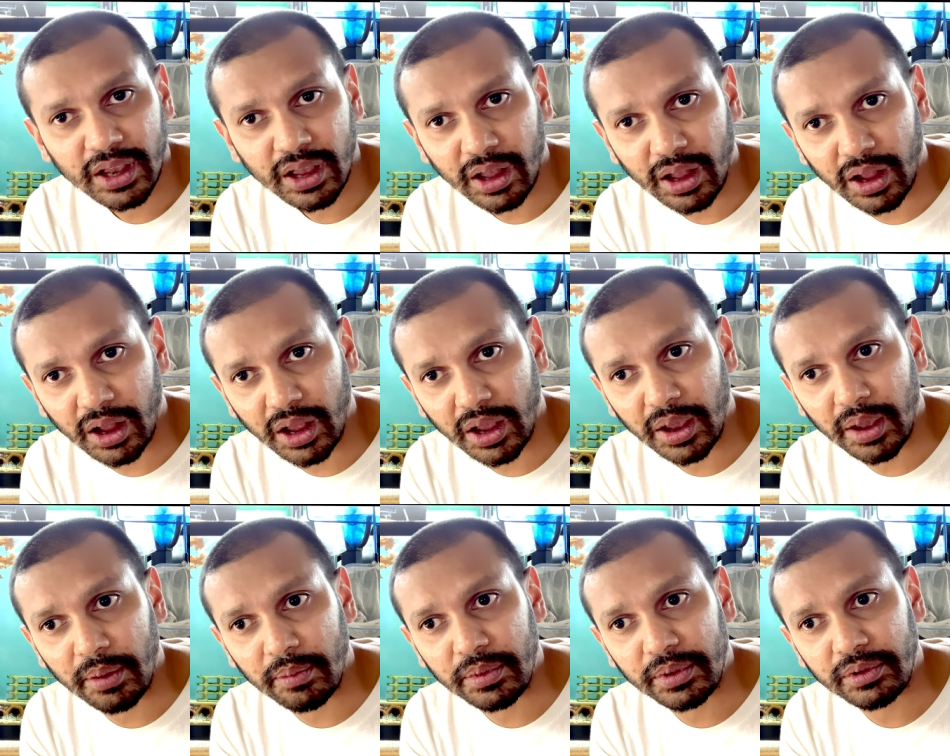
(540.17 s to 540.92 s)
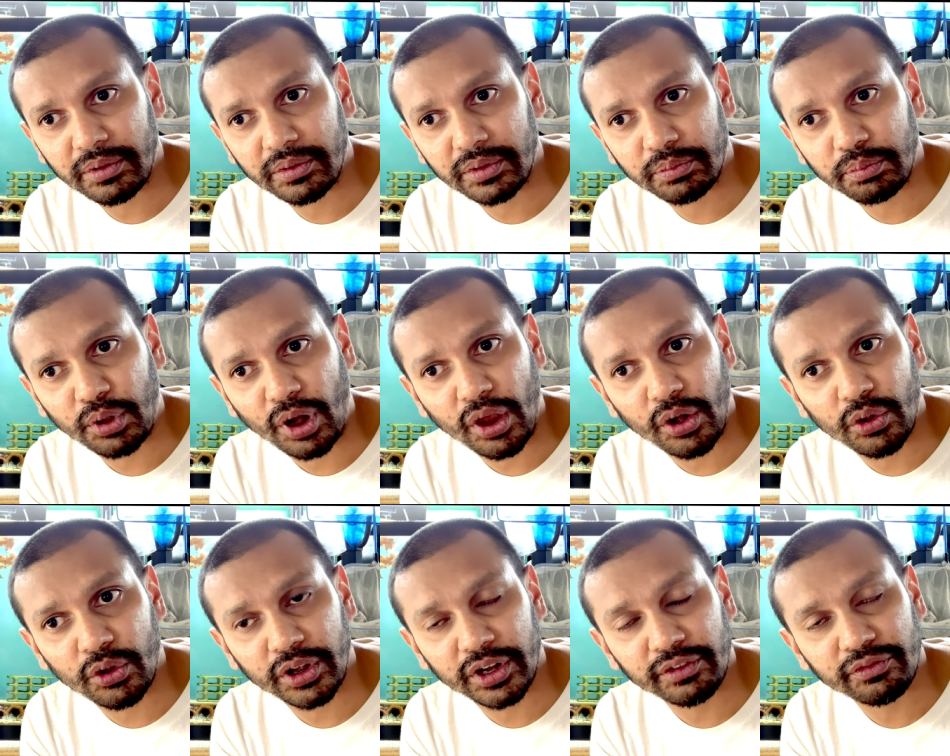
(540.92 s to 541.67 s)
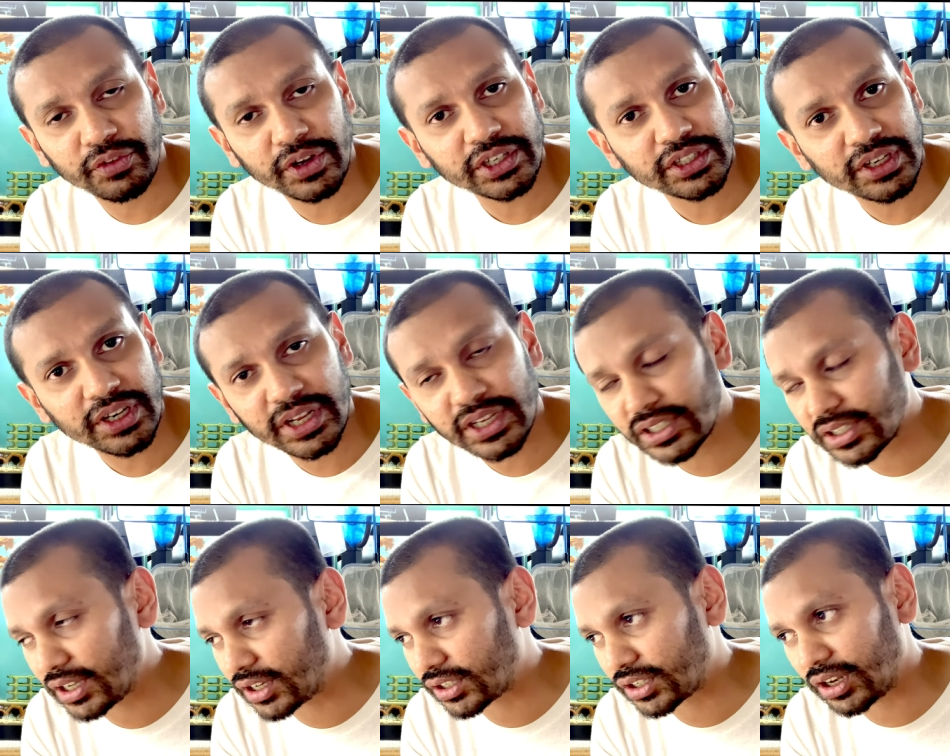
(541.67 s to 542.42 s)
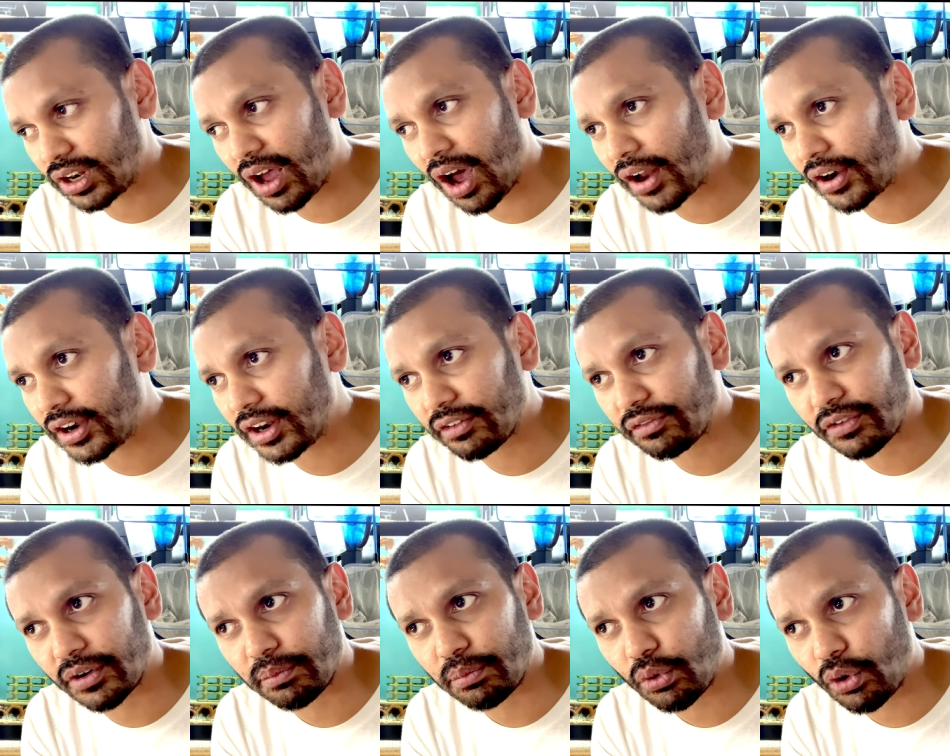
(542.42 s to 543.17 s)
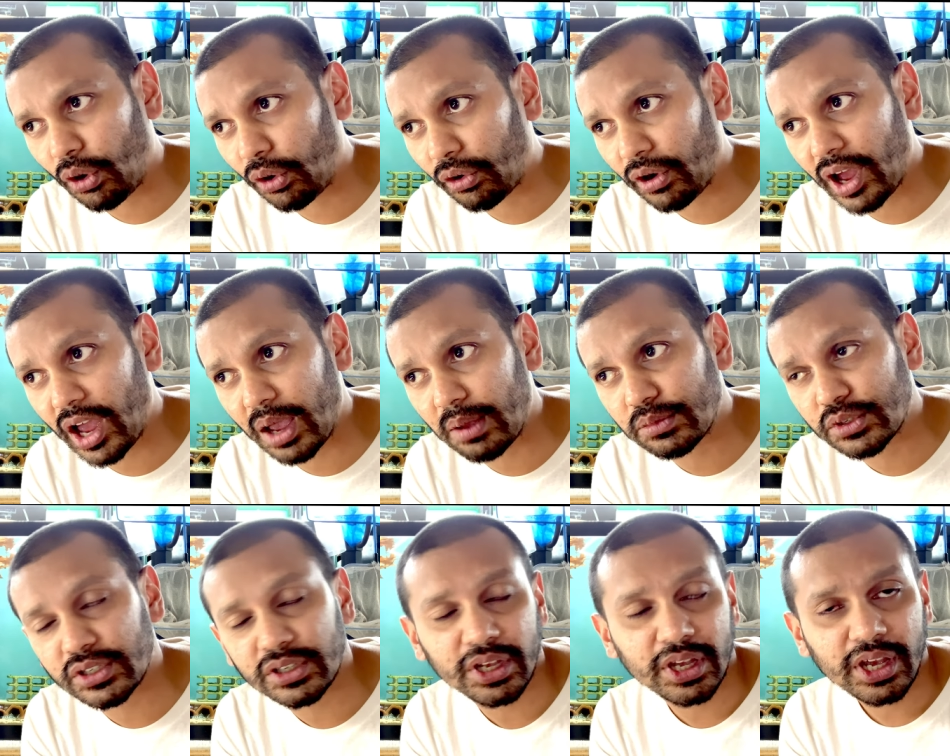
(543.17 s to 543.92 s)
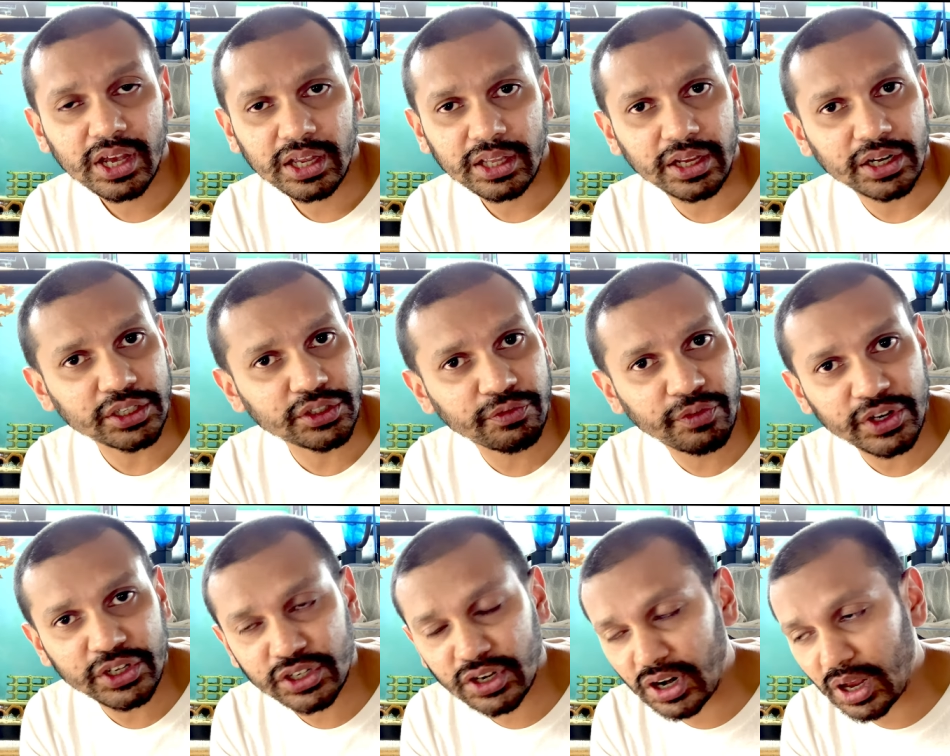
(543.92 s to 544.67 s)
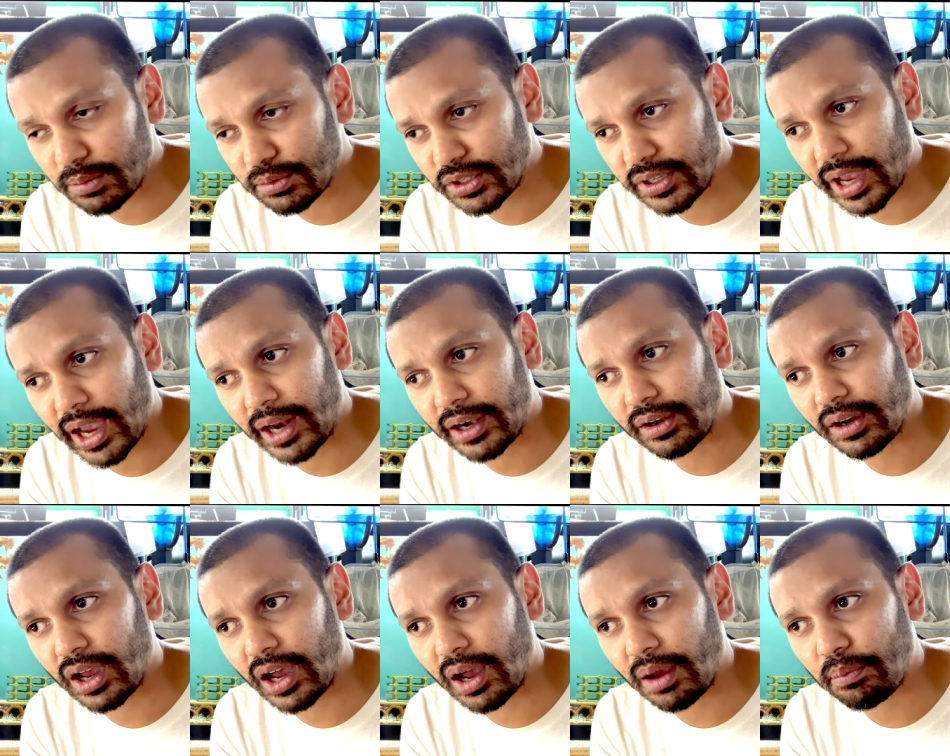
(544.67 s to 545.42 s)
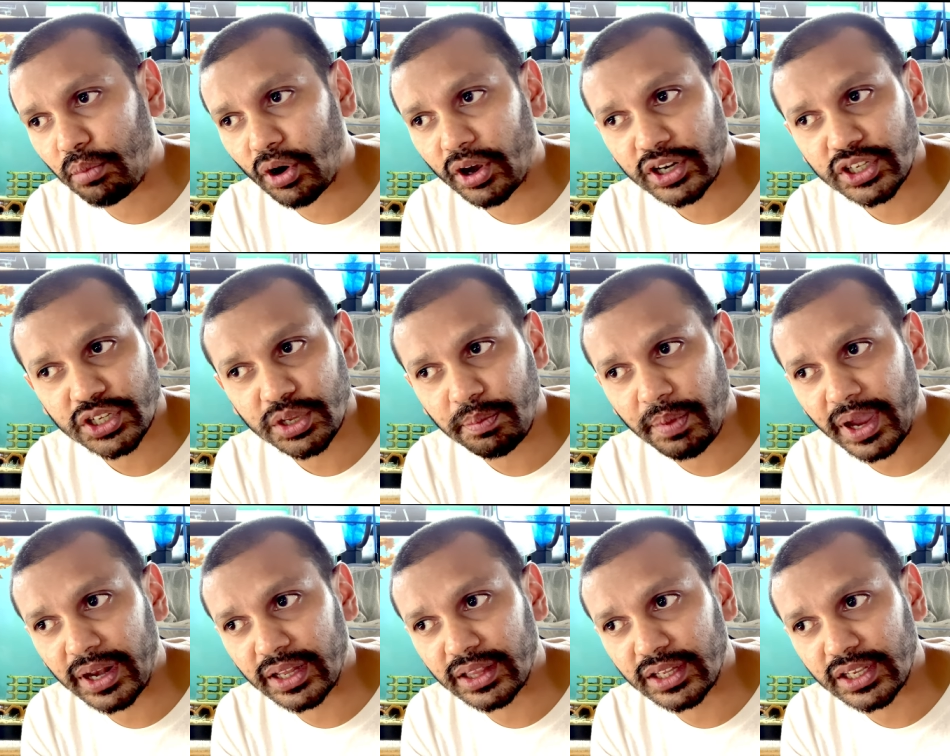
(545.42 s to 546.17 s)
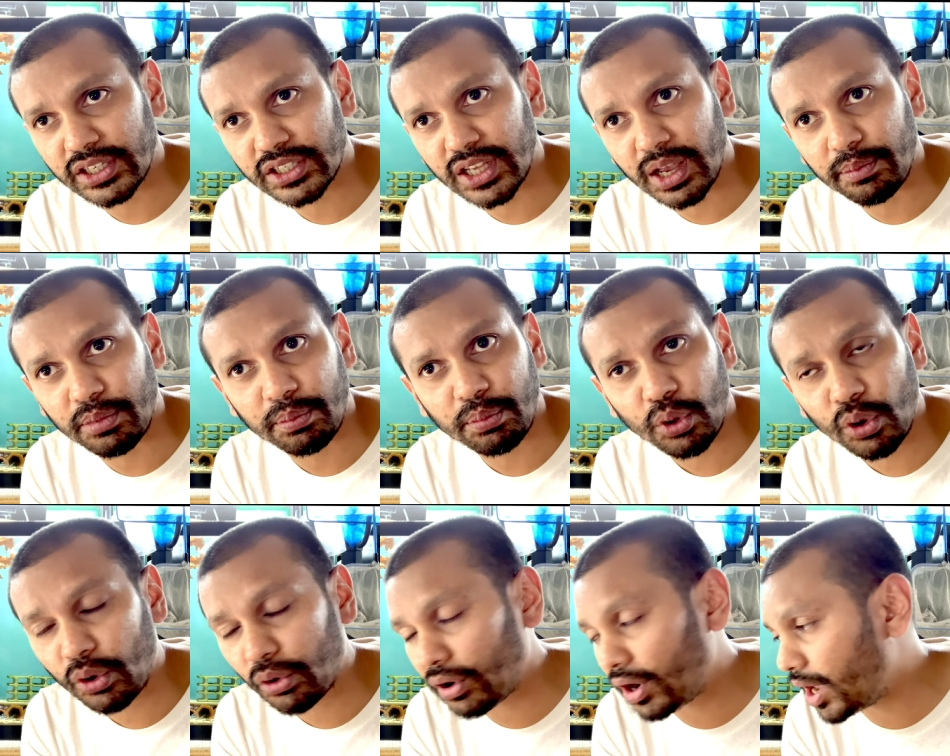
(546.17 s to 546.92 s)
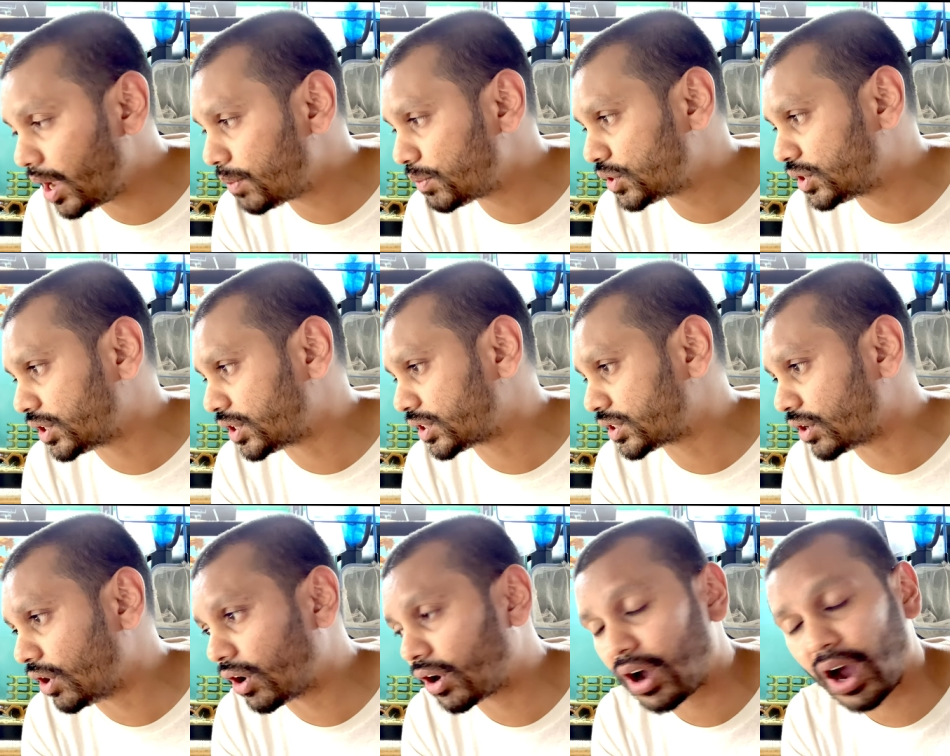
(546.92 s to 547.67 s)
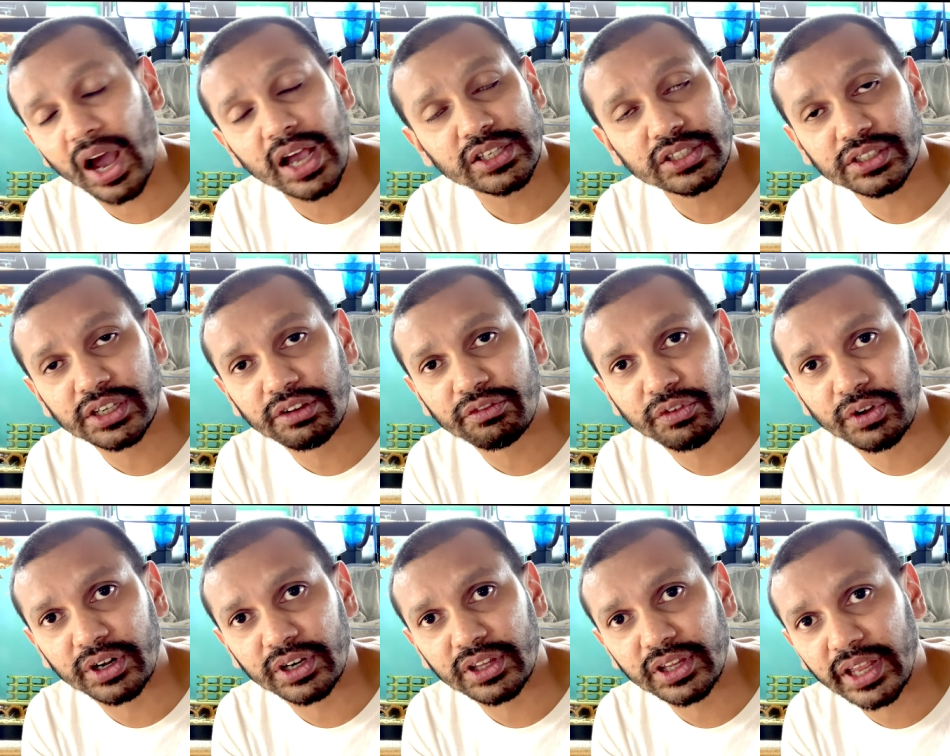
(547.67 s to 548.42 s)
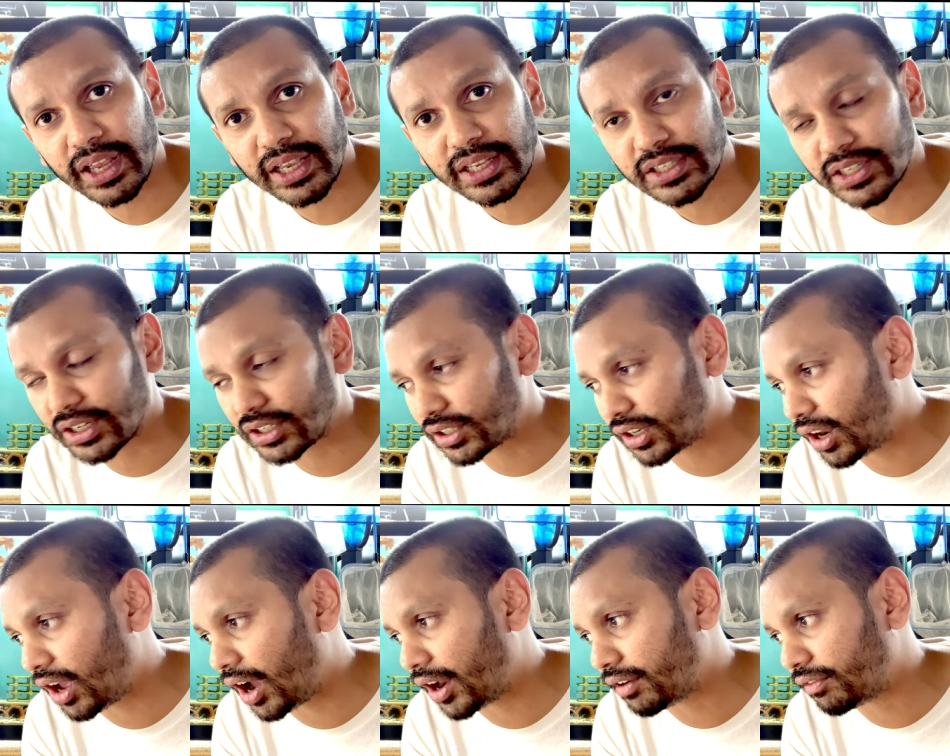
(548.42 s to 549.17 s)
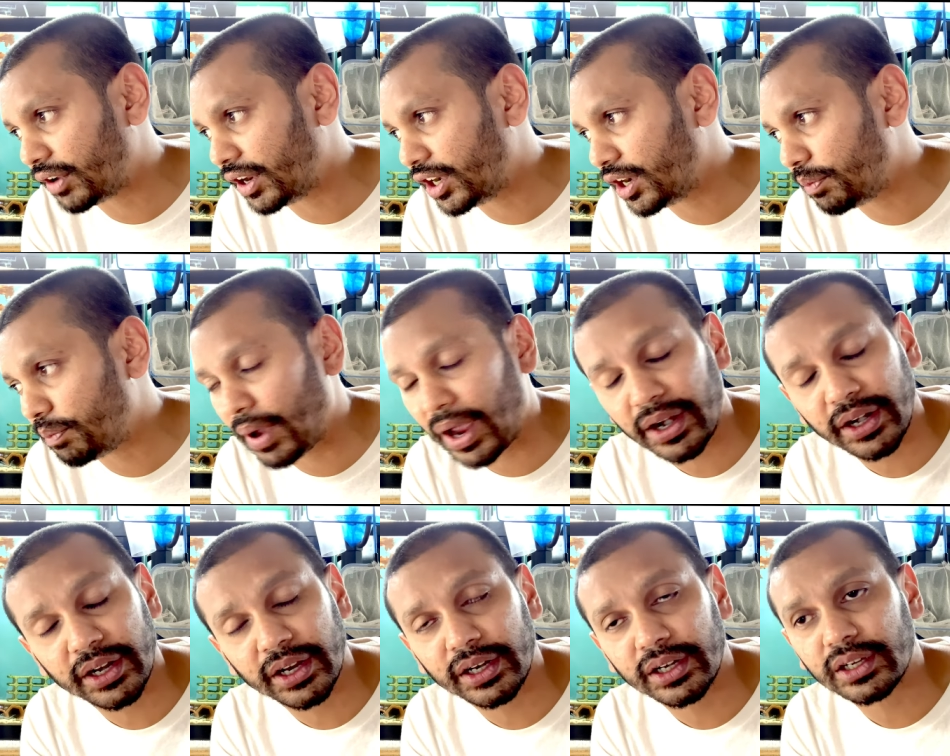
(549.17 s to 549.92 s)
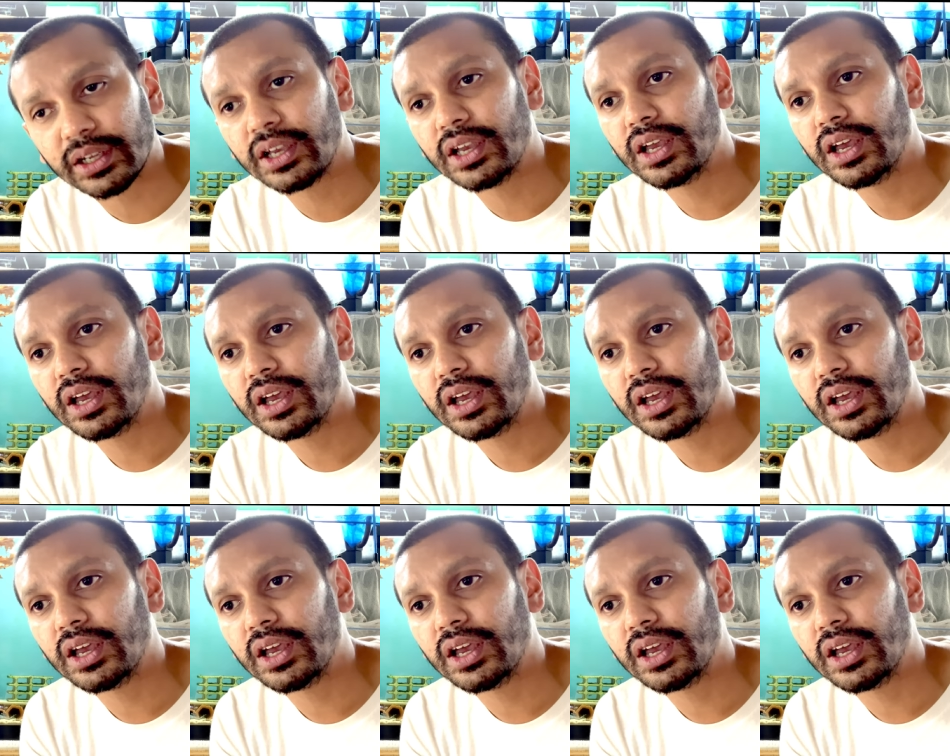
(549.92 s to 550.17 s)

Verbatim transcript: uh, priority fish list. There's a lot of different programs. There's fish clubs that uh, participate in these type of programs. There's all kinds of different things. There's a lot of independent